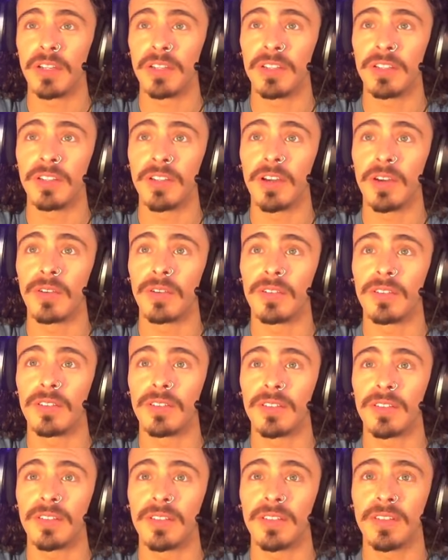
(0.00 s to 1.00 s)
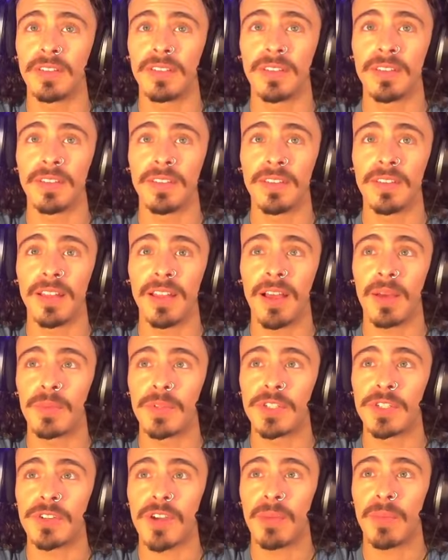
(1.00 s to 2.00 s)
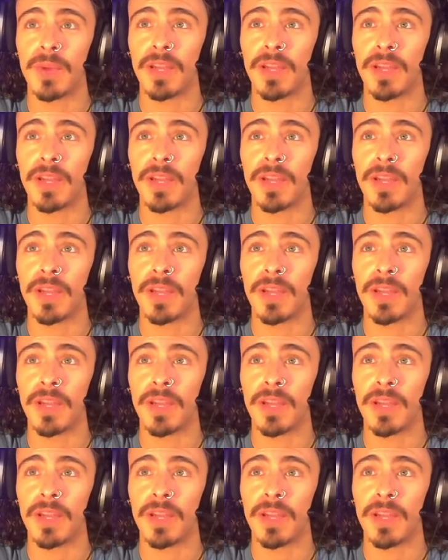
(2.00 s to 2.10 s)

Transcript: you know. I'm gonna try my